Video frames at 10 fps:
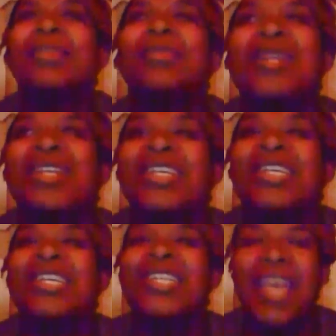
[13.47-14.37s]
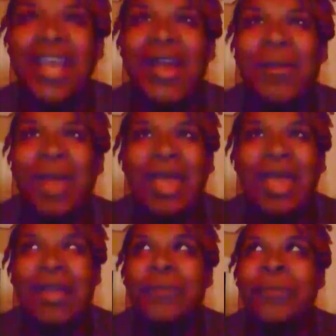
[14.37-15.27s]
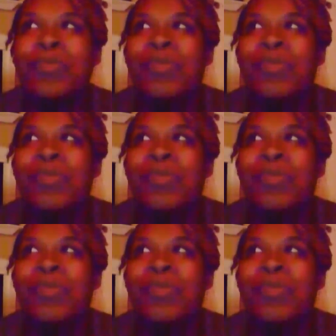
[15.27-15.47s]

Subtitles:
just want to share, man.